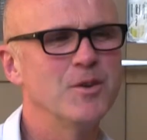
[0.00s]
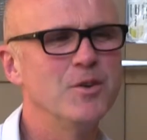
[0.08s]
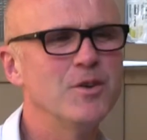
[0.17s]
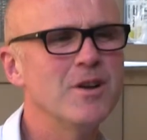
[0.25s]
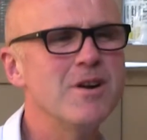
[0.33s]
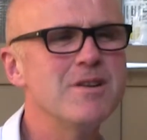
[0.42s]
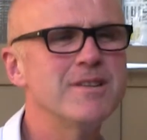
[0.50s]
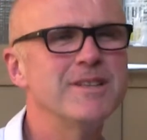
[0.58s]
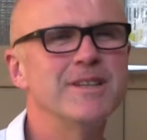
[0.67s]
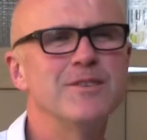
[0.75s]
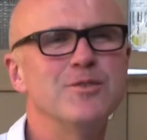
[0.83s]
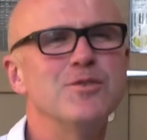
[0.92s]
You can't
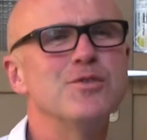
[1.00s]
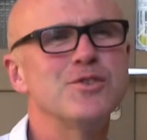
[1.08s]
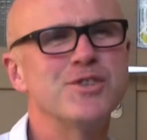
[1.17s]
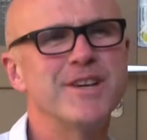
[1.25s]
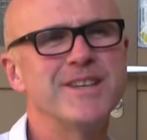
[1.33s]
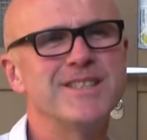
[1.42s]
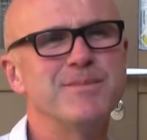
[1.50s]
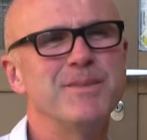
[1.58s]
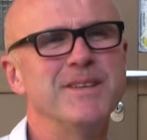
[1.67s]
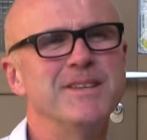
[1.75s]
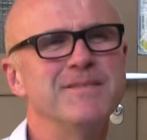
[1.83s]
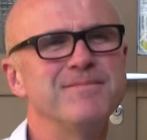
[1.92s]
ignore
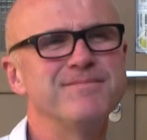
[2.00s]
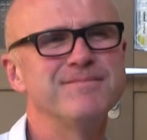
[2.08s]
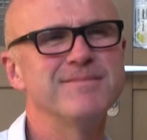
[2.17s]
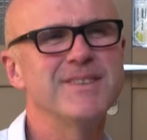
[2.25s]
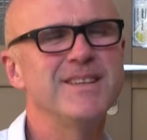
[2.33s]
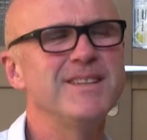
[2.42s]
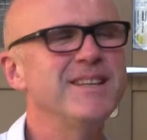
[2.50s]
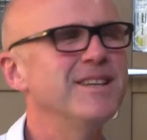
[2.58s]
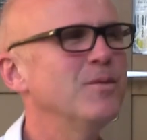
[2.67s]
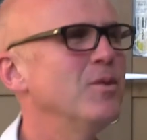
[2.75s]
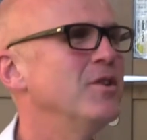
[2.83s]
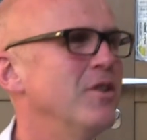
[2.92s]
Shakespeare. I
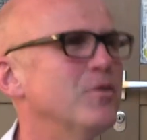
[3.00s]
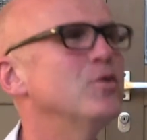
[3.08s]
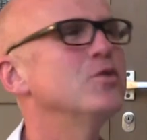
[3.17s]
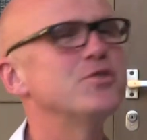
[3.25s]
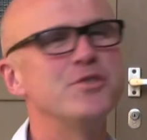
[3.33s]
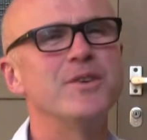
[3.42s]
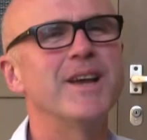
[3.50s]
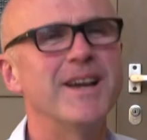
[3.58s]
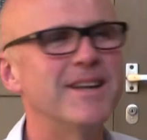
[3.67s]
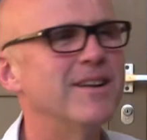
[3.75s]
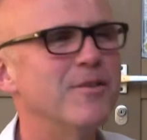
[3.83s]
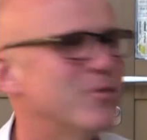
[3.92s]
think, well, of course you can.